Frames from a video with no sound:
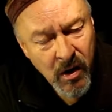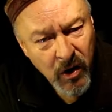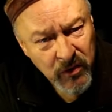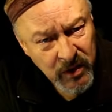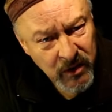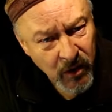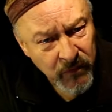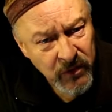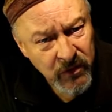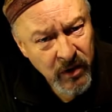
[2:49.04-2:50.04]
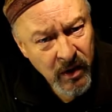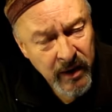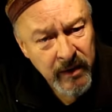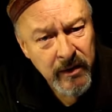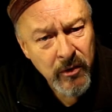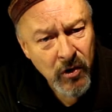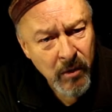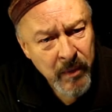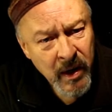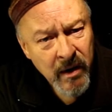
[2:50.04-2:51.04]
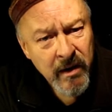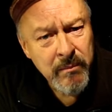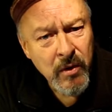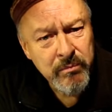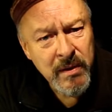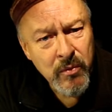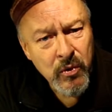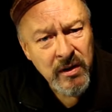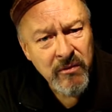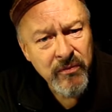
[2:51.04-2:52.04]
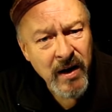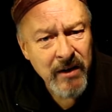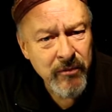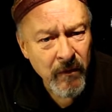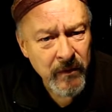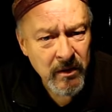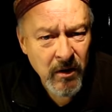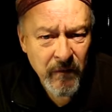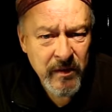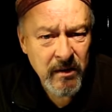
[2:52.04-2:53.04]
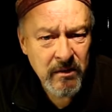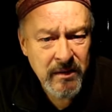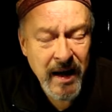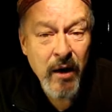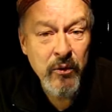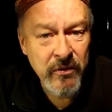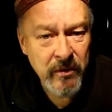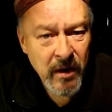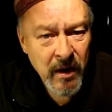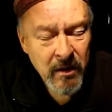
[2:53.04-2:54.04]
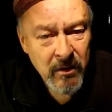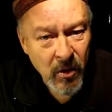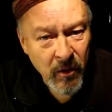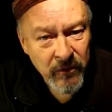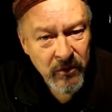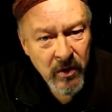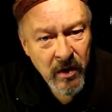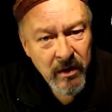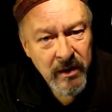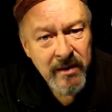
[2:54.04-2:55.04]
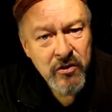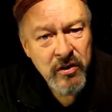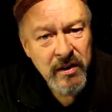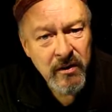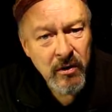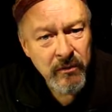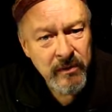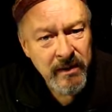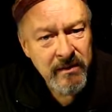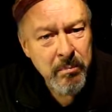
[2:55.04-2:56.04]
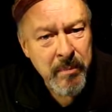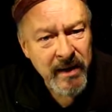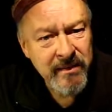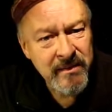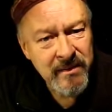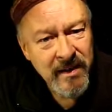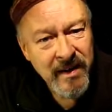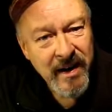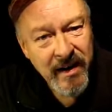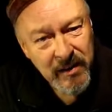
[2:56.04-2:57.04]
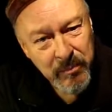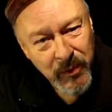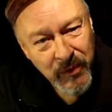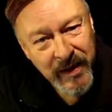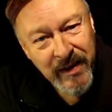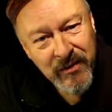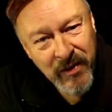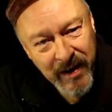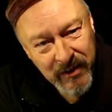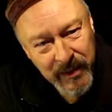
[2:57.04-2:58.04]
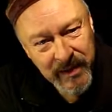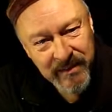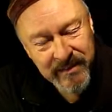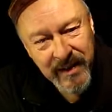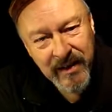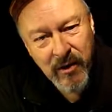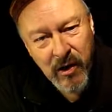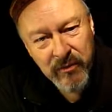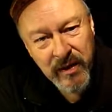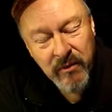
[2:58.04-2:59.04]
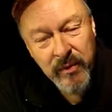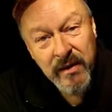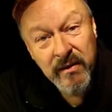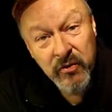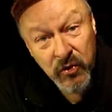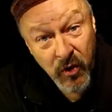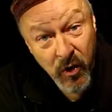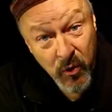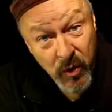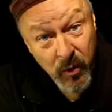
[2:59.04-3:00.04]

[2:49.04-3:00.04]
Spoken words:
100 tons? In Europe, it must be more than 500 until 1,000 tons each year of these best edible insects we can think of that we throw